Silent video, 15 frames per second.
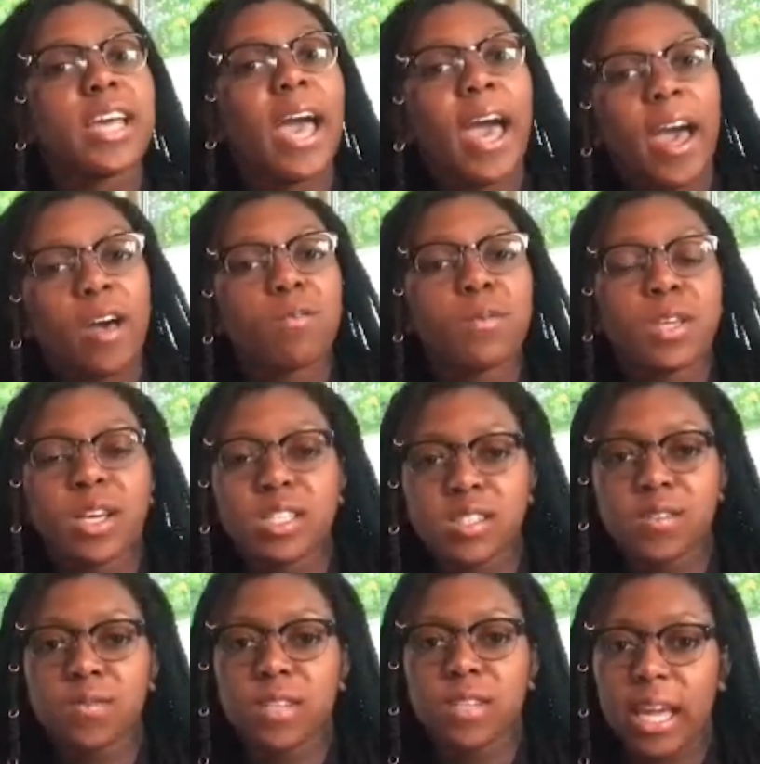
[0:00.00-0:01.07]
to have
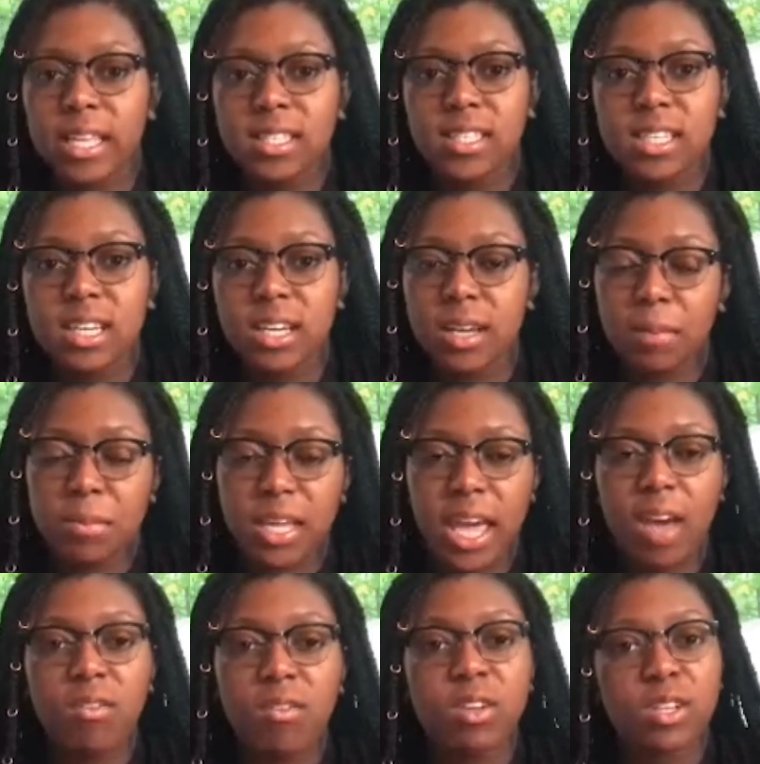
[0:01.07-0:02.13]
because of dancing and me
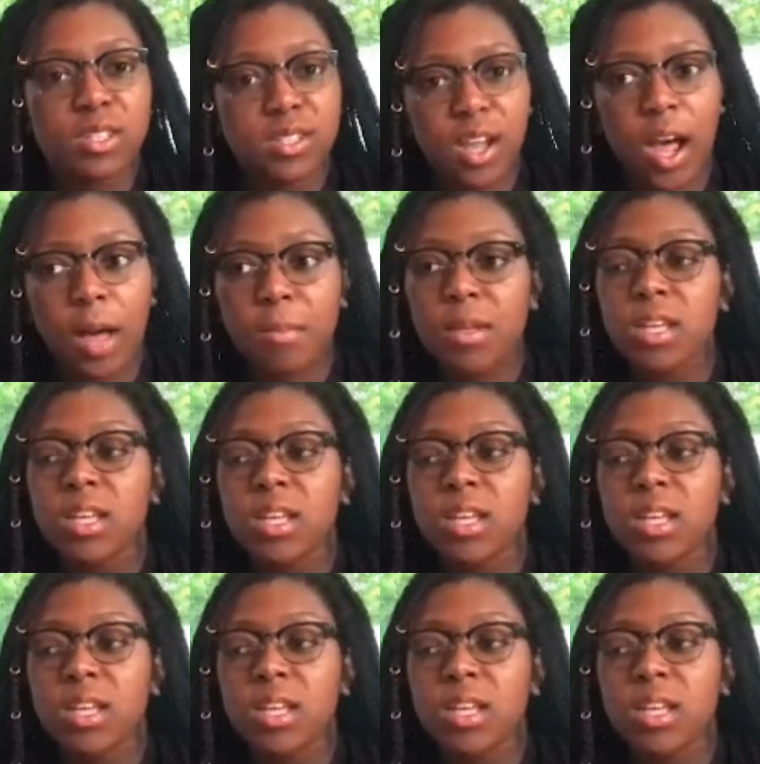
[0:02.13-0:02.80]
having to stop,